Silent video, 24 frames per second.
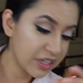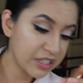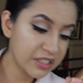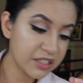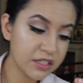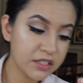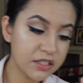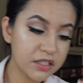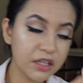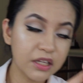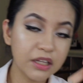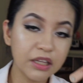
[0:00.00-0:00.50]
This
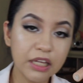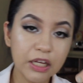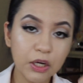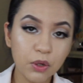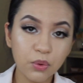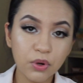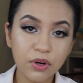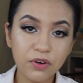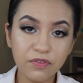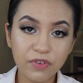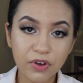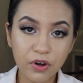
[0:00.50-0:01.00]
is a
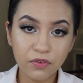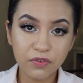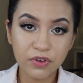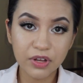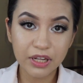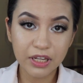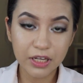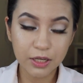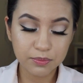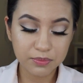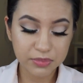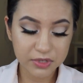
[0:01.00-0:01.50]
liquid
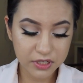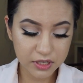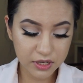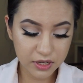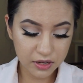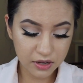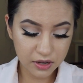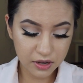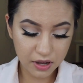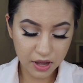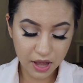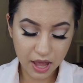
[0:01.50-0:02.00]
velvet
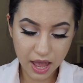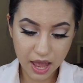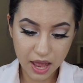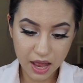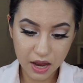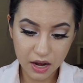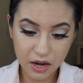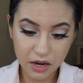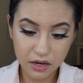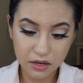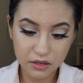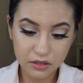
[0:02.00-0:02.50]
lipstick,
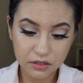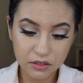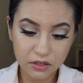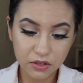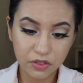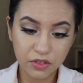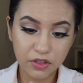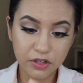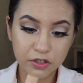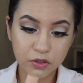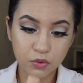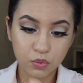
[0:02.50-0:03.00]
and
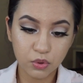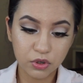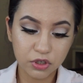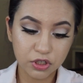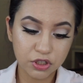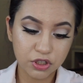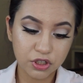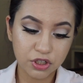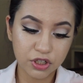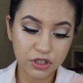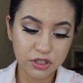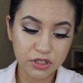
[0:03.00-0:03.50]
this one
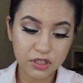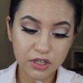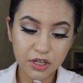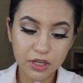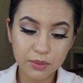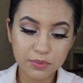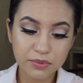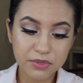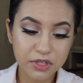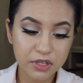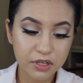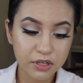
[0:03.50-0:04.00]
is just a
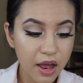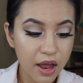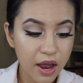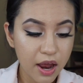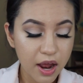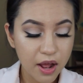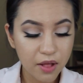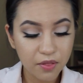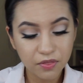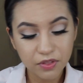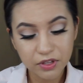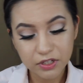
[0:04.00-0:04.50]
lipstick.
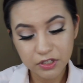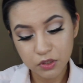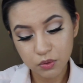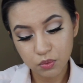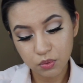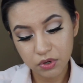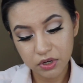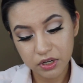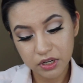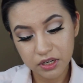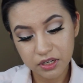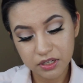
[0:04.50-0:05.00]
And this
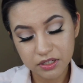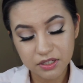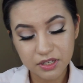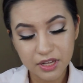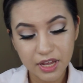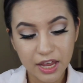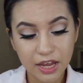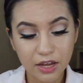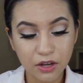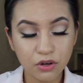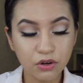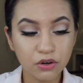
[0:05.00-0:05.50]
one is
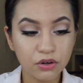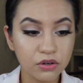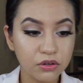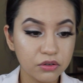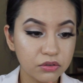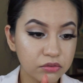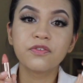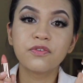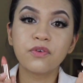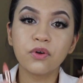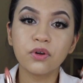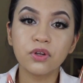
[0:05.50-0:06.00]
Hey Girl.
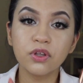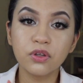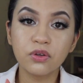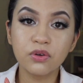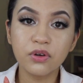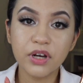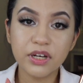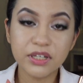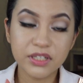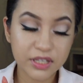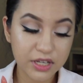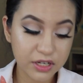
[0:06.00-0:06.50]
If only you
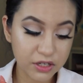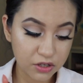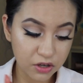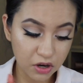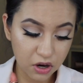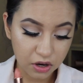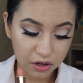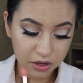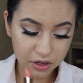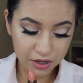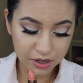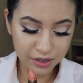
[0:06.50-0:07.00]
guys can
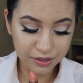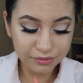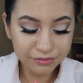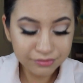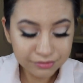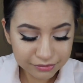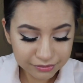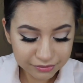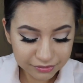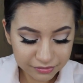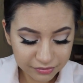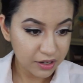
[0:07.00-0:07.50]
talk.
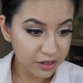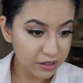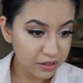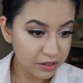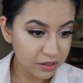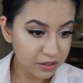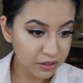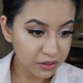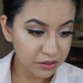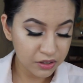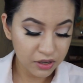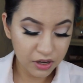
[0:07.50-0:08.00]

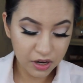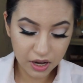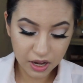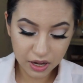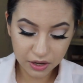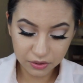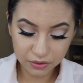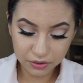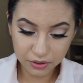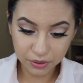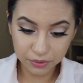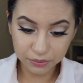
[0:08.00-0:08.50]
Oh, I
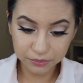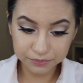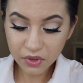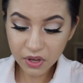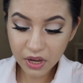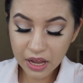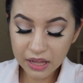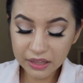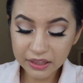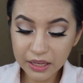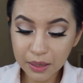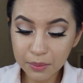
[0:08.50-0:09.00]
don't know.
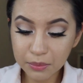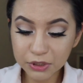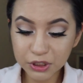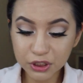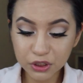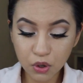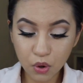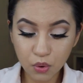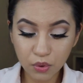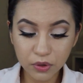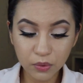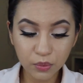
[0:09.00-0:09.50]
I think I'm
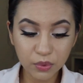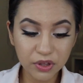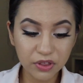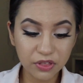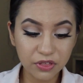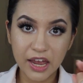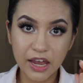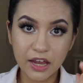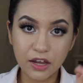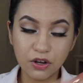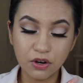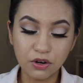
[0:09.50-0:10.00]
just going
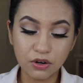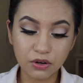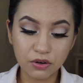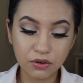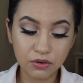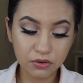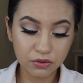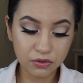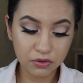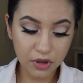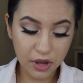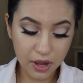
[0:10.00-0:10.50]
with Hey
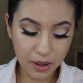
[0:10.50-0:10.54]
Girl.